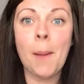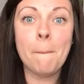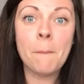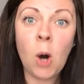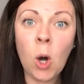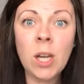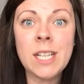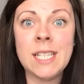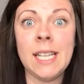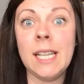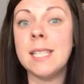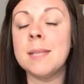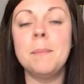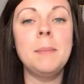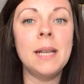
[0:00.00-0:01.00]

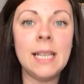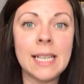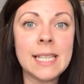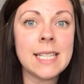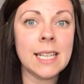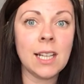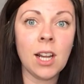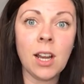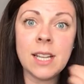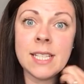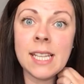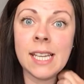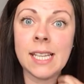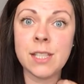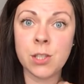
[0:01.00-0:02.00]
politics and political
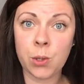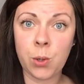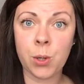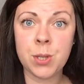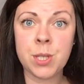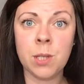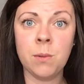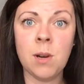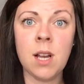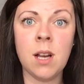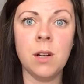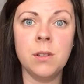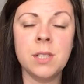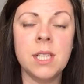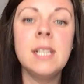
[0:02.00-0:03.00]
ideas across the
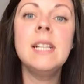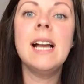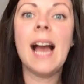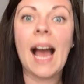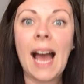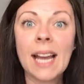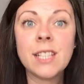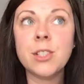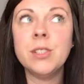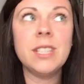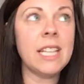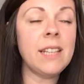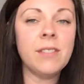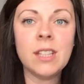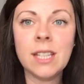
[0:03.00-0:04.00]
world, and on
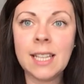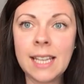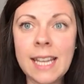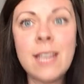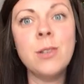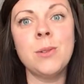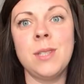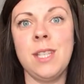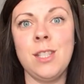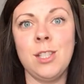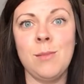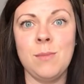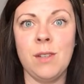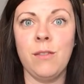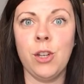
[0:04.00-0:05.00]
even the legal
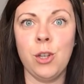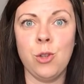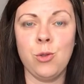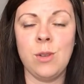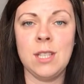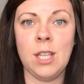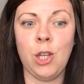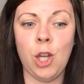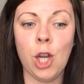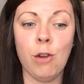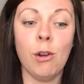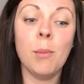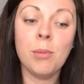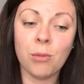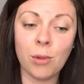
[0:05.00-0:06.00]
systems of countries in
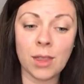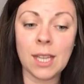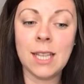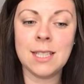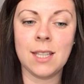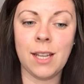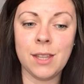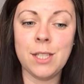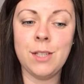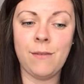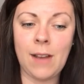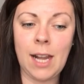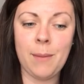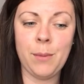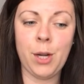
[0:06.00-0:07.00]
Europe through things like the
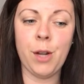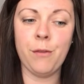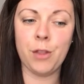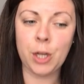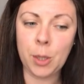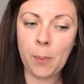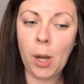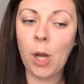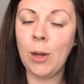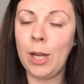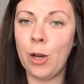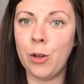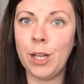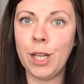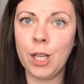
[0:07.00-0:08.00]
development of the
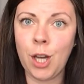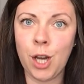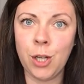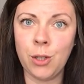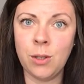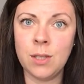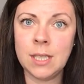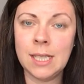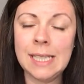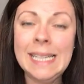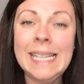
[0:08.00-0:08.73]
Napoleonic Code.